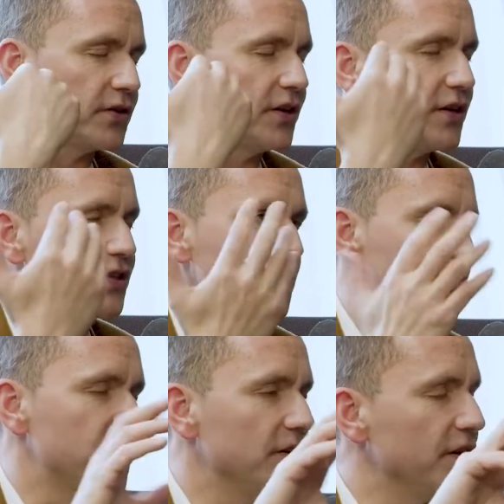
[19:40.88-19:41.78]
an
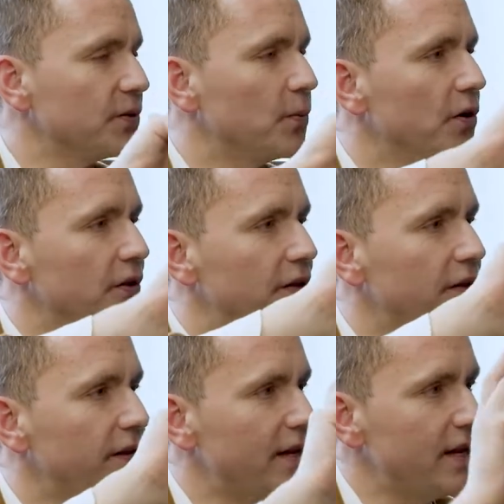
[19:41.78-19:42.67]
assumption that, as it were,
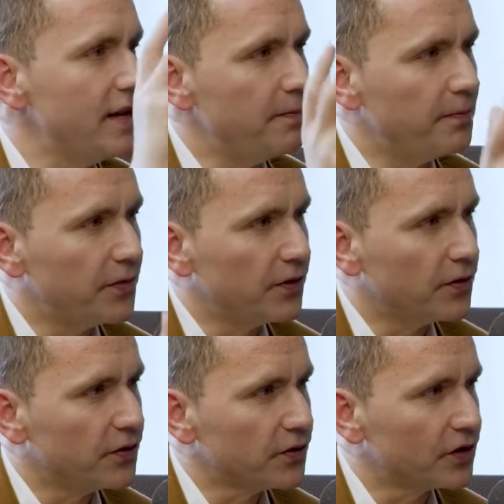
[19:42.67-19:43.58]
that
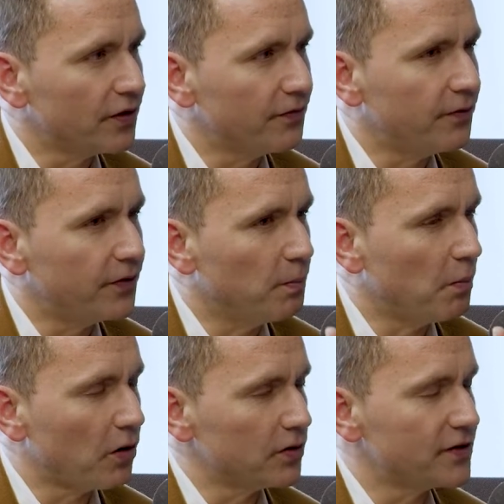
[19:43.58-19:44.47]
the sort of the
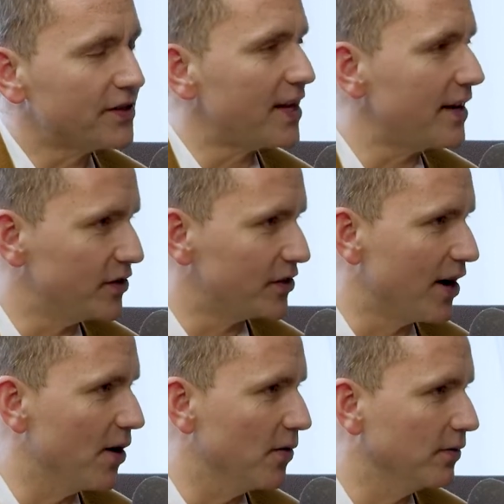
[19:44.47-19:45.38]
models are set in
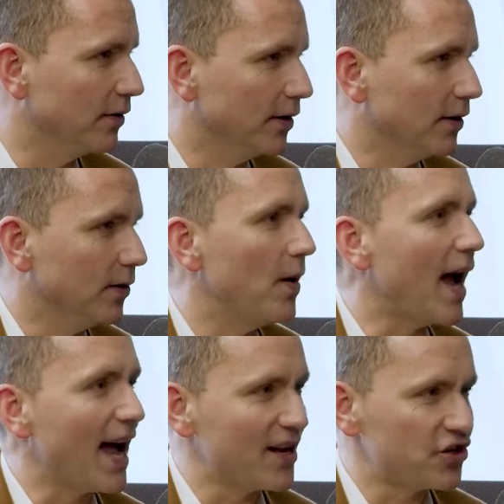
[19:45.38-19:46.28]
stone,
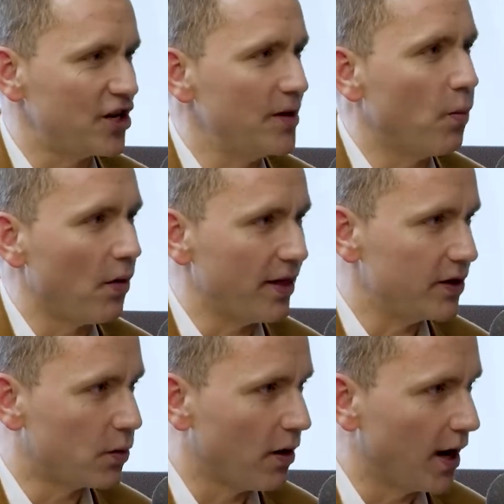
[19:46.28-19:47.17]
where actually what they
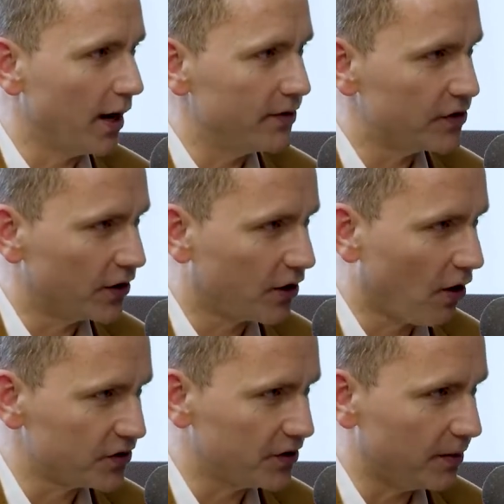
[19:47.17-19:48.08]
require is sort of
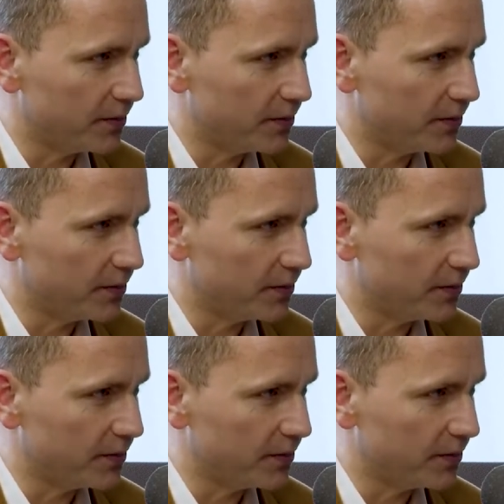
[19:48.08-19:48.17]
constant